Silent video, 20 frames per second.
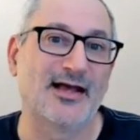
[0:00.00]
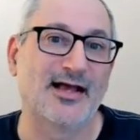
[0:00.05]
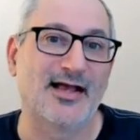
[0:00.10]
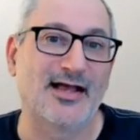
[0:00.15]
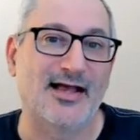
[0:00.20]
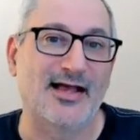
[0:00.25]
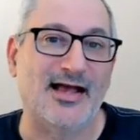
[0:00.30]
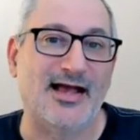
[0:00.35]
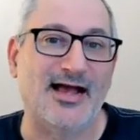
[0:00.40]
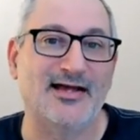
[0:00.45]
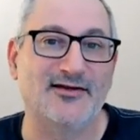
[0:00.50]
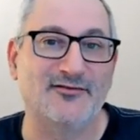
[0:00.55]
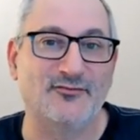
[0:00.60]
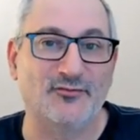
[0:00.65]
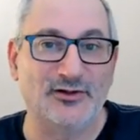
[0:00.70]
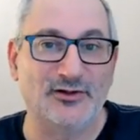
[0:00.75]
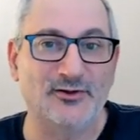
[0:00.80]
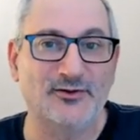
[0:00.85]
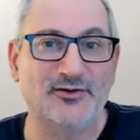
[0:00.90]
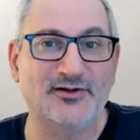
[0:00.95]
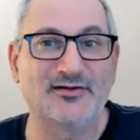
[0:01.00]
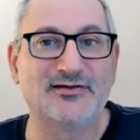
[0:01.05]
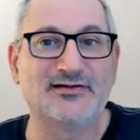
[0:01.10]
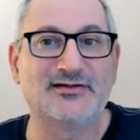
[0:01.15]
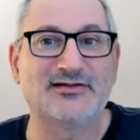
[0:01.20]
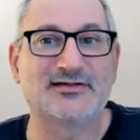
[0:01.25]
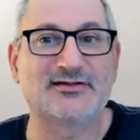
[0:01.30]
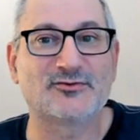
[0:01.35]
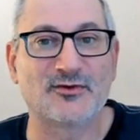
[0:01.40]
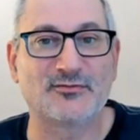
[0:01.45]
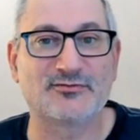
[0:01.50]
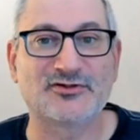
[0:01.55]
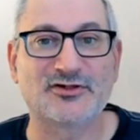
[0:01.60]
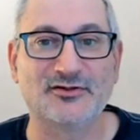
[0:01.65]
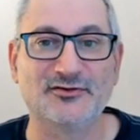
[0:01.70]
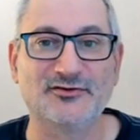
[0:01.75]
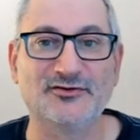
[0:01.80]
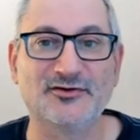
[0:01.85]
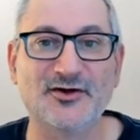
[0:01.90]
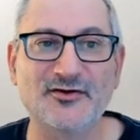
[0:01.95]
And if we look in the description,
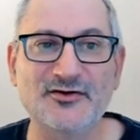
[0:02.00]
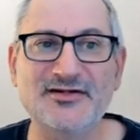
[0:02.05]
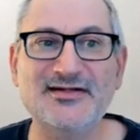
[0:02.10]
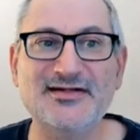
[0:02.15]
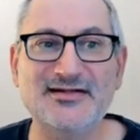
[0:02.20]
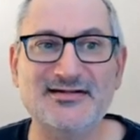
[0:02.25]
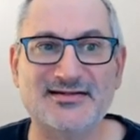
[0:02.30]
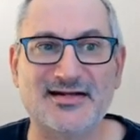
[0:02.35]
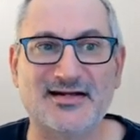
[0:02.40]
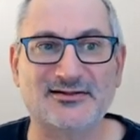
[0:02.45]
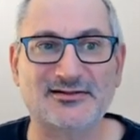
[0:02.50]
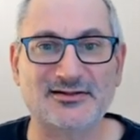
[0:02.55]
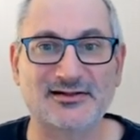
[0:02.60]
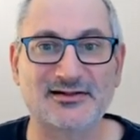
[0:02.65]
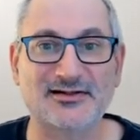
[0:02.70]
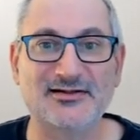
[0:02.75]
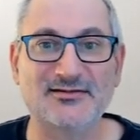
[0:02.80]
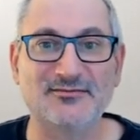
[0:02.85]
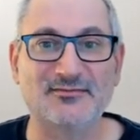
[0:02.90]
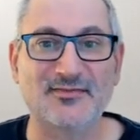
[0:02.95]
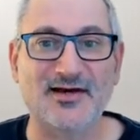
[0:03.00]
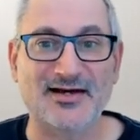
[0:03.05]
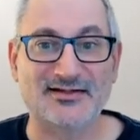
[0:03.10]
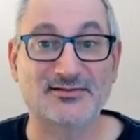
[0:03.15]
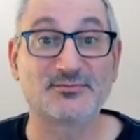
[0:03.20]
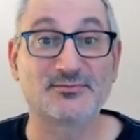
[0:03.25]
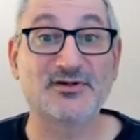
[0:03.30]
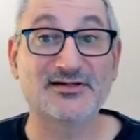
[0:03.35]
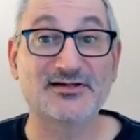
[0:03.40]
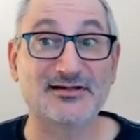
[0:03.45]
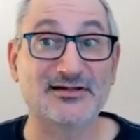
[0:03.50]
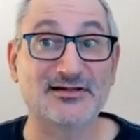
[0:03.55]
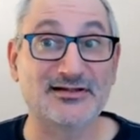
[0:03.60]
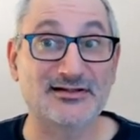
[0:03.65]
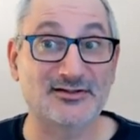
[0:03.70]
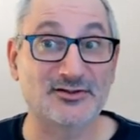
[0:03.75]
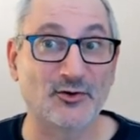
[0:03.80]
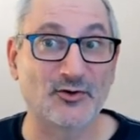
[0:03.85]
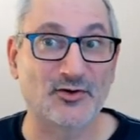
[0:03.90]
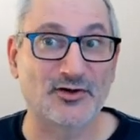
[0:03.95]
none of these actually explicitly
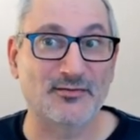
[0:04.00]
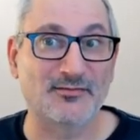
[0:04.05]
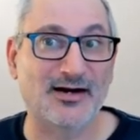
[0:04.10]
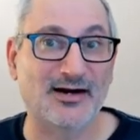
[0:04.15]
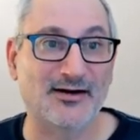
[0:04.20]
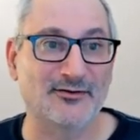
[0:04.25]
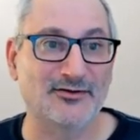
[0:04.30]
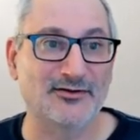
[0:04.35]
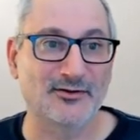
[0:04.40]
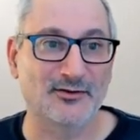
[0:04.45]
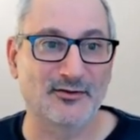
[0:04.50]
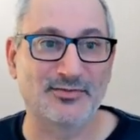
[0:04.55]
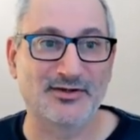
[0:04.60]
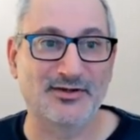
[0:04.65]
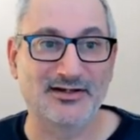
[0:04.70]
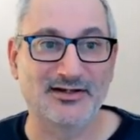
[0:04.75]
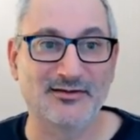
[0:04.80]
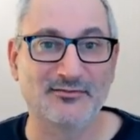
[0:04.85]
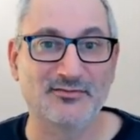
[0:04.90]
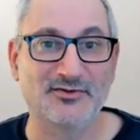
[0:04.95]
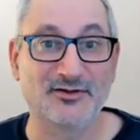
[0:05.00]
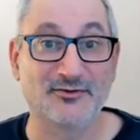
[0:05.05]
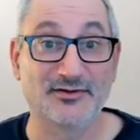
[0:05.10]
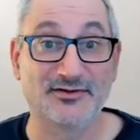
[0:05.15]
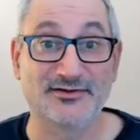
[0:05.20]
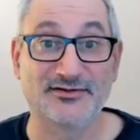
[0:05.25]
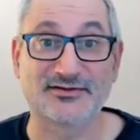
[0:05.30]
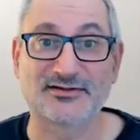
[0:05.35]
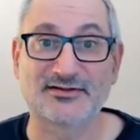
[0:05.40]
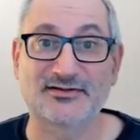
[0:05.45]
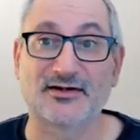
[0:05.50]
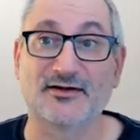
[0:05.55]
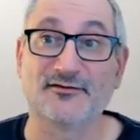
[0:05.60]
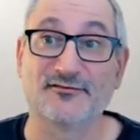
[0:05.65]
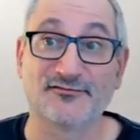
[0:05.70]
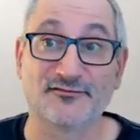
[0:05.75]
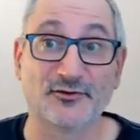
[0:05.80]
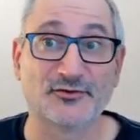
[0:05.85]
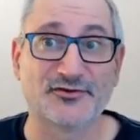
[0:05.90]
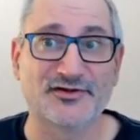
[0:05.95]
talk about European immigrants. So full
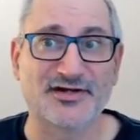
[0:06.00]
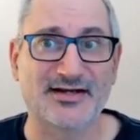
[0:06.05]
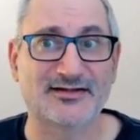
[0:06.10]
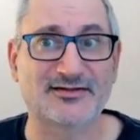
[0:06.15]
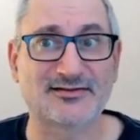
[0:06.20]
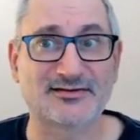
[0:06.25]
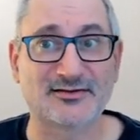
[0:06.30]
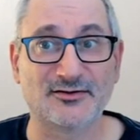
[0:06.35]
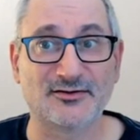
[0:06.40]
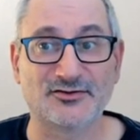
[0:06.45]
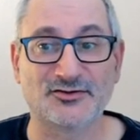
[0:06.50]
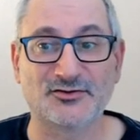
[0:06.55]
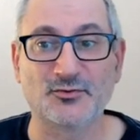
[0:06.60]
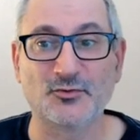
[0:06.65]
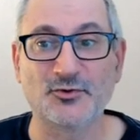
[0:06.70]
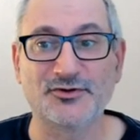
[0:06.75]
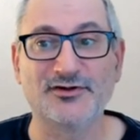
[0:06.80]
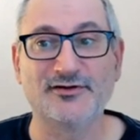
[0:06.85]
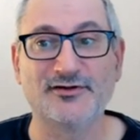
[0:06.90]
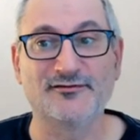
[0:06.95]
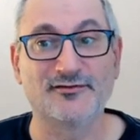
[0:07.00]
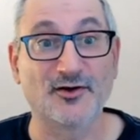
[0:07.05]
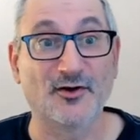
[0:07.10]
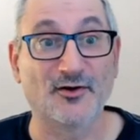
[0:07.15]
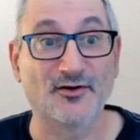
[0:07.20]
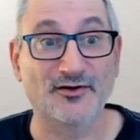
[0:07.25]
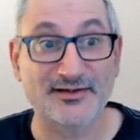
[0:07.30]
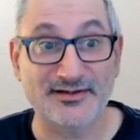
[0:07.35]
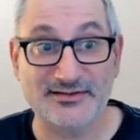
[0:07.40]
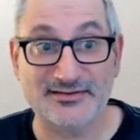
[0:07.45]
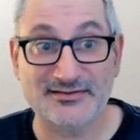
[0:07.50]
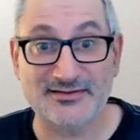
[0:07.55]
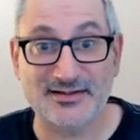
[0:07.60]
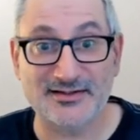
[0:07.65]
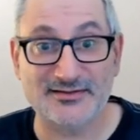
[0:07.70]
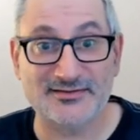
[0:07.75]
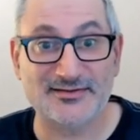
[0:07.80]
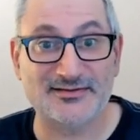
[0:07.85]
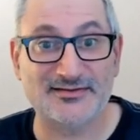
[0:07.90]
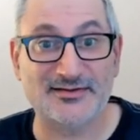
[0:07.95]
text search wouldn't have got this
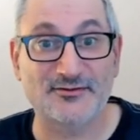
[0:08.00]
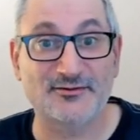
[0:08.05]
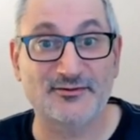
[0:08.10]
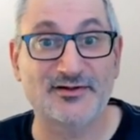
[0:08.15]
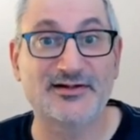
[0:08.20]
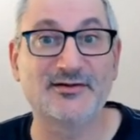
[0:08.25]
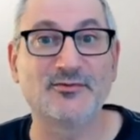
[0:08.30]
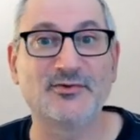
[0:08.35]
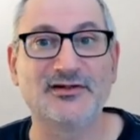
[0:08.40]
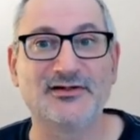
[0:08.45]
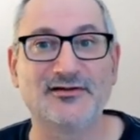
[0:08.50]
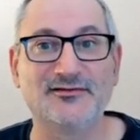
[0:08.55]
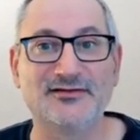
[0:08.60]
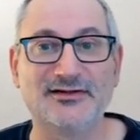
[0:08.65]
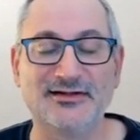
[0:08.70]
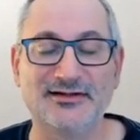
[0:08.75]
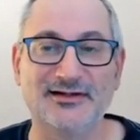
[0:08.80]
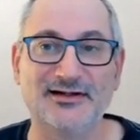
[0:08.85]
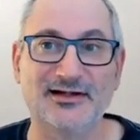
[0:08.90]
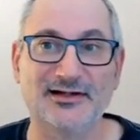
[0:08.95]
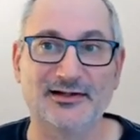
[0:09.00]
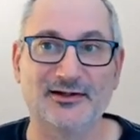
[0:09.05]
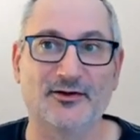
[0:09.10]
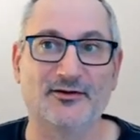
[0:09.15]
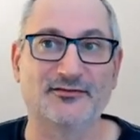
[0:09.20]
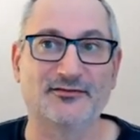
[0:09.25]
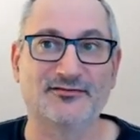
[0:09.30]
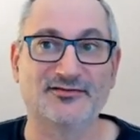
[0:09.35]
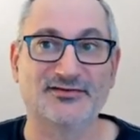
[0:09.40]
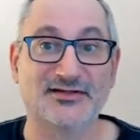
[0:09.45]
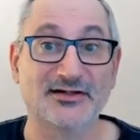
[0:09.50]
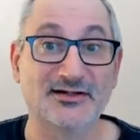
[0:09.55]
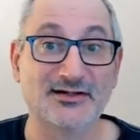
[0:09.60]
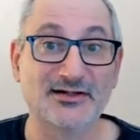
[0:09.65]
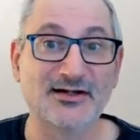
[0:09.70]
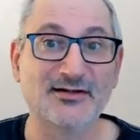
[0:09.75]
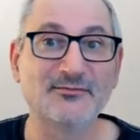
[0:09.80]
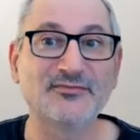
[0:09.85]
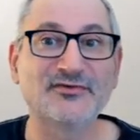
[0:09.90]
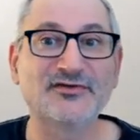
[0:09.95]
necessarily. We'd have needed a lot of
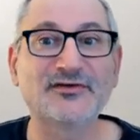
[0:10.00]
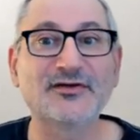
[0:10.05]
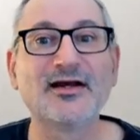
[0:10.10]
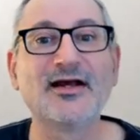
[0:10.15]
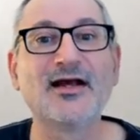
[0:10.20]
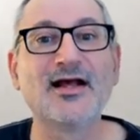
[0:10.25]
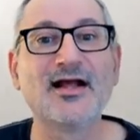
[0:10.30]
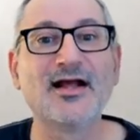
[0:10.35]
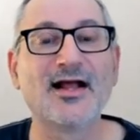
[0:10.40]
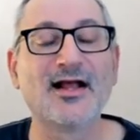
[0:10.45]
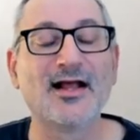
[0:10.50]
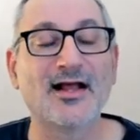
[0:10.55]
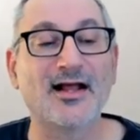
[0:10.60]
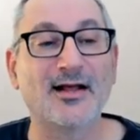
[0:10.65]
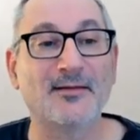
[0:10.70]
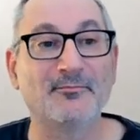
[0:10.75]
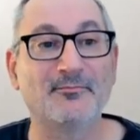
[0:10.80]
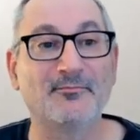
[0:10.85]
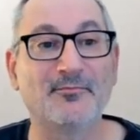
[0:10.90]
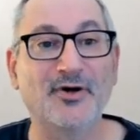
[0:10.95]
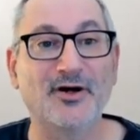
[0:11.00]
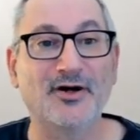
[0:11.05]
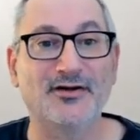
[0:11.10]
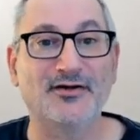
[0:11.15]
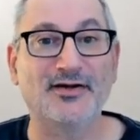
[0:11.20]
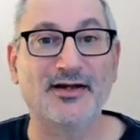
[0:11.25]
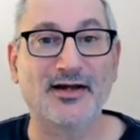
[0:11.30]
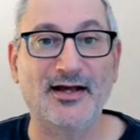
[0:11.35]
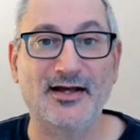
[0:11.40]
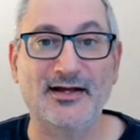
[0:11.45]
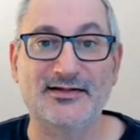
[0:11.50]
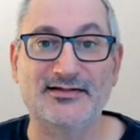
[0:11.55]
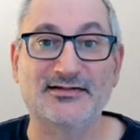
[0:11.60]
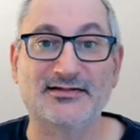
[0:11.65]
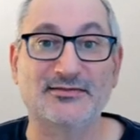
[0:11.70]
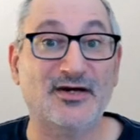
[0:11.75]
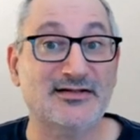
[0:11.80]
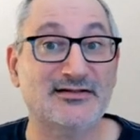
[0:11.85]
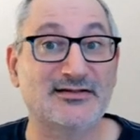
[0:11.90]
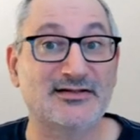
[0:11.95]
synonyms. But
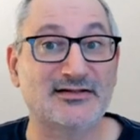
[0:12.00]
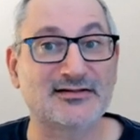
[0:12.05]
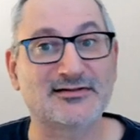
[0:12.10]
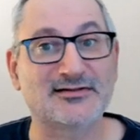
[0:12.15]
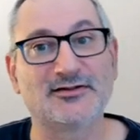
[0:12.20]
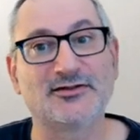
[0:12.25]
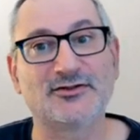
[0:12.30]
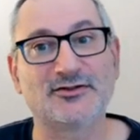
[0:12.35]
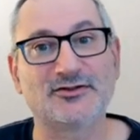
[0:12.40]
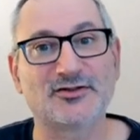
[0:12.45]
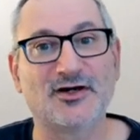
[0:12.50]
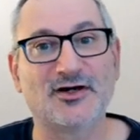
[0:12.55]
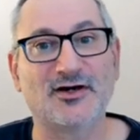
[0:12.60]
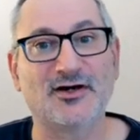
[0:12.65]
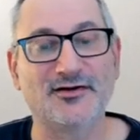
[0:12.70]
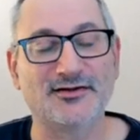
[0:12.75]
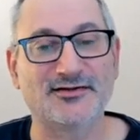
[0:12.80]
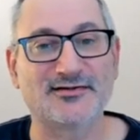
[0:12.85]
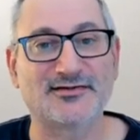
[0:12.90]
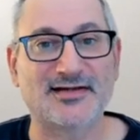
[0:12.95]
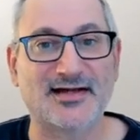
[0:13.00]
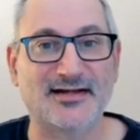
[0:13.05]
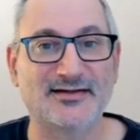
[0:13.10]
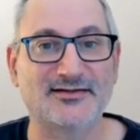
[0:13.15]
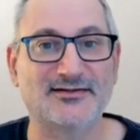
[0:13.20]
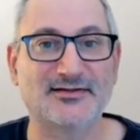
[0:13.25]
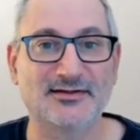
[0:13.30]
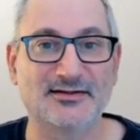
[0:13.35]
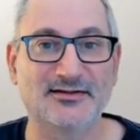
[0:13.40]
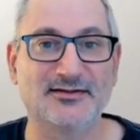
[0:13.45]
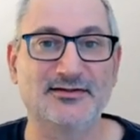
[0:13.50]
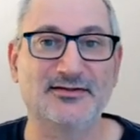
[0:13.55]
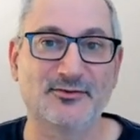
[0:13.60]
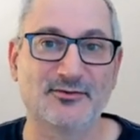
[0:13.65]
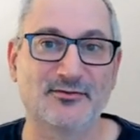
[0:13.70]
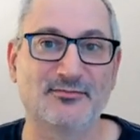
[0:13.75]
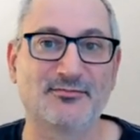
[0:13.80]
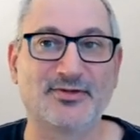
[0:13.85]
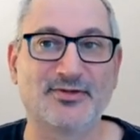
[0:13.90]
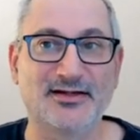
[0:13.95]
semantic search understands that
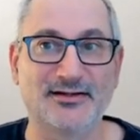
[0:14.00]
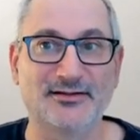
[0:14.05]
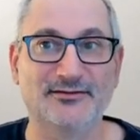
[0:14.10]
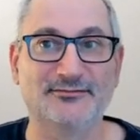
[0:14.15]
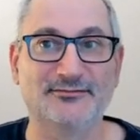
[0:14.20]
European